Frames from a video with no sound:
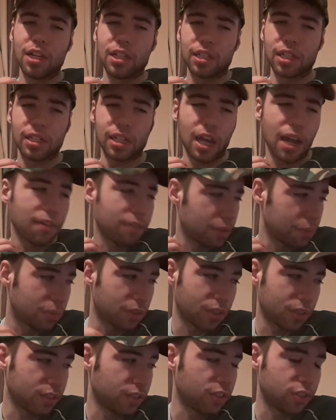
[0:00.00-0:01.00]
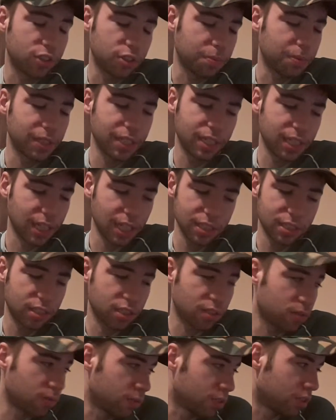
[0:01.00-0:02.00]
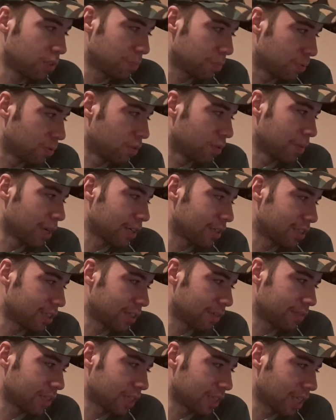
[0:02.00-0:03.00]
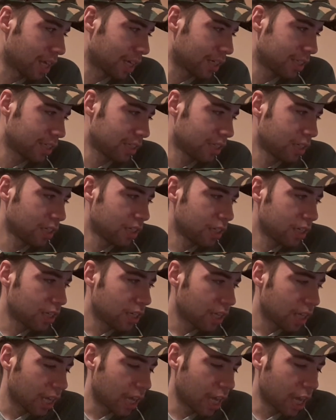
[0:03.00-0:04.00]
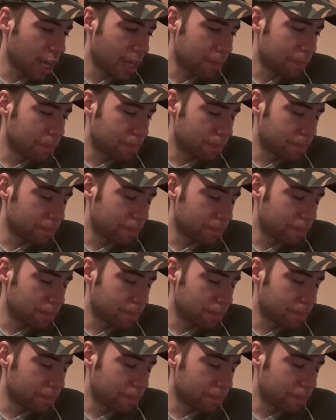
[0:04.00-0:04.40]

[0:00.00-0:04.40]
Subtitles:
that everybody on YouTube nearly has to go and uproar about it and everything like that.